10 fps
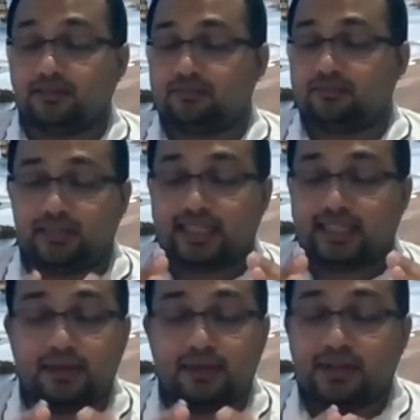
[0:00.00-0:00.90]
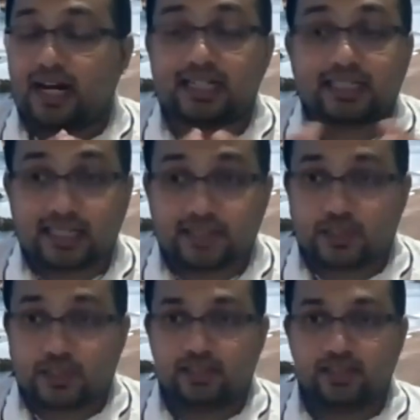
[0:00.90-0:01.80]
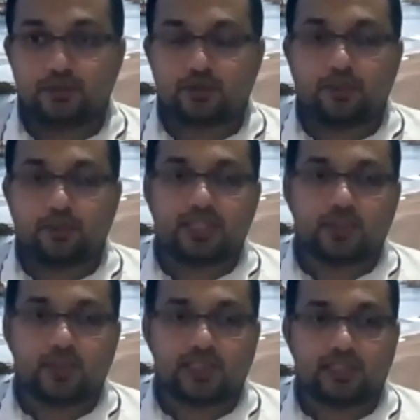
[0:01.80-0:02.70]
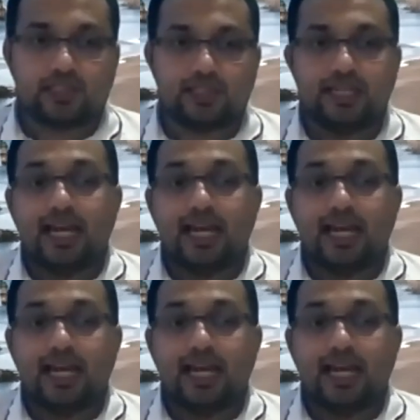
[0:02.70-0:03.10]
like, they were untouched from this research,